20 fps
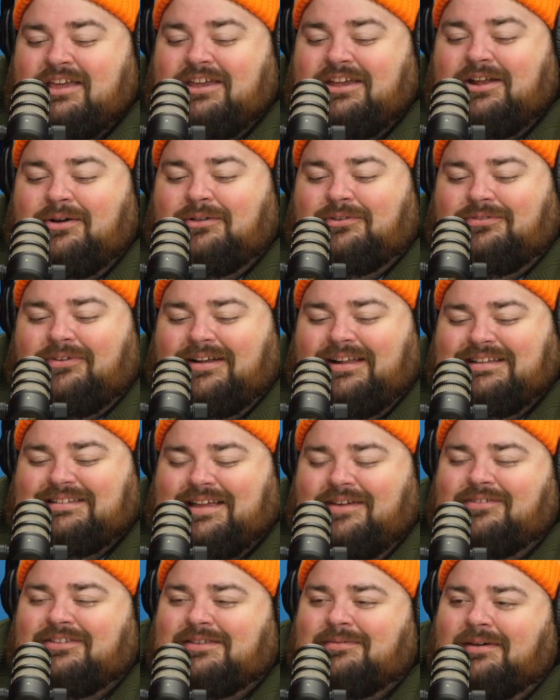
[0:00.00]
you know what's funny is
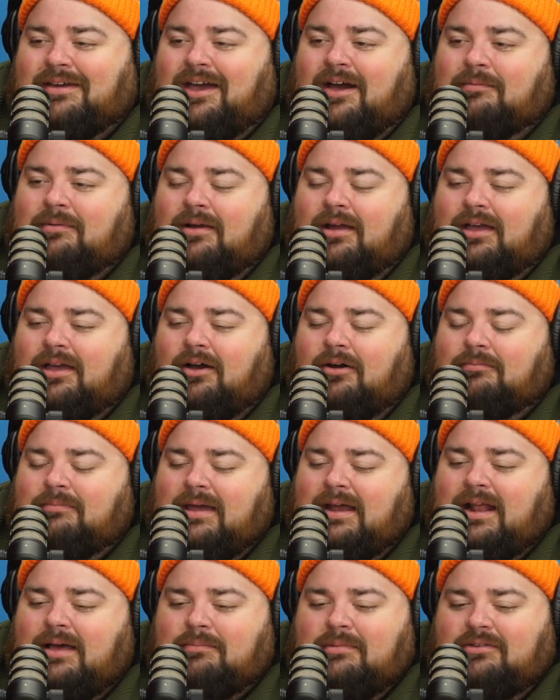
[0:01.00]
every time I come here, I go,
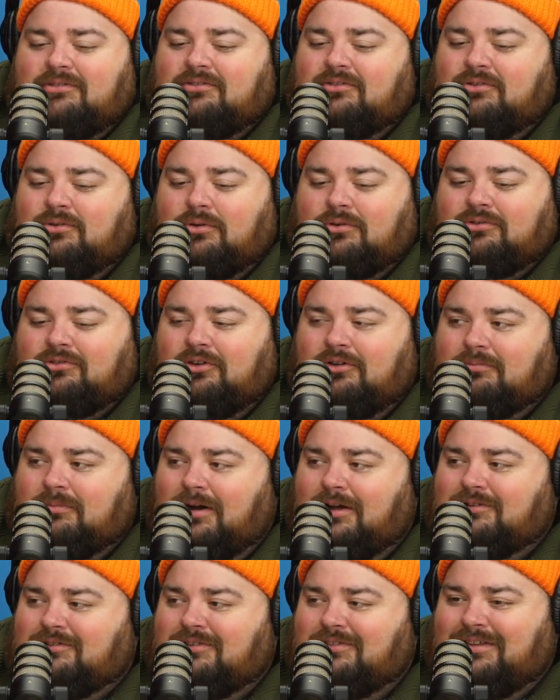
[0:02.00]
man, I miss New York so
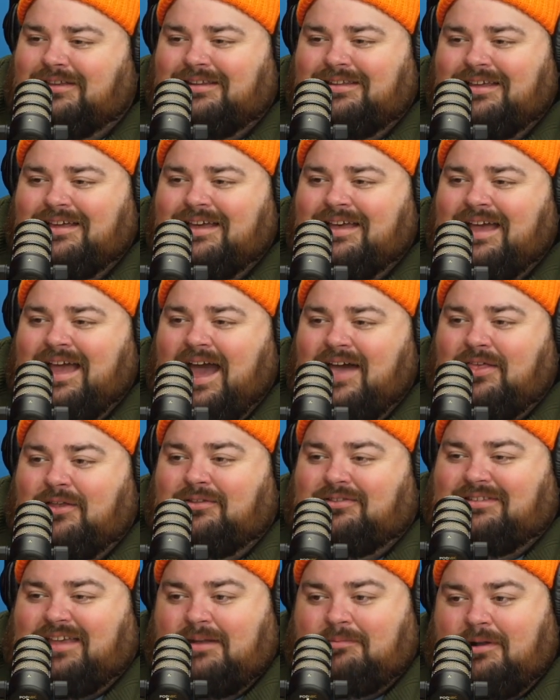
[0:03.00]
much. And then
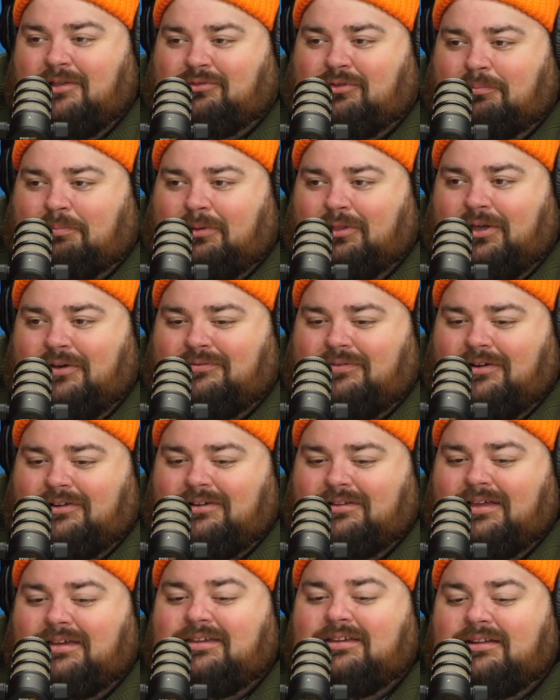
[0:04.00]
10 minutes with Peluffo, and
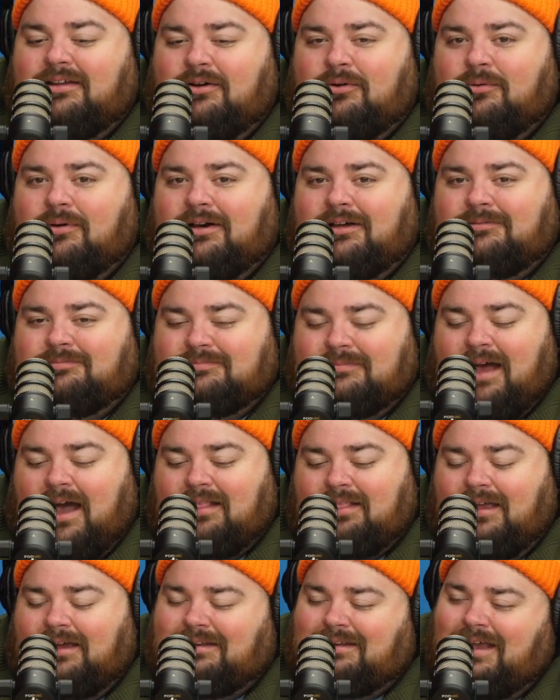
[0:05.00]
you're like, you know what? I
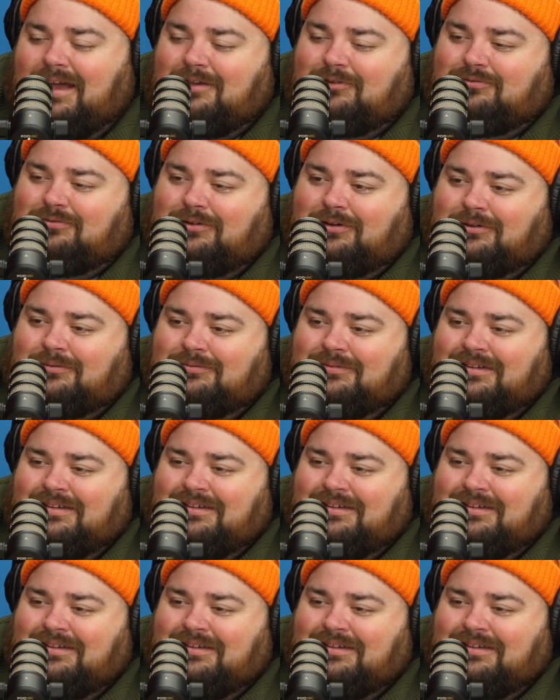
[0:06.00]
like Nashville.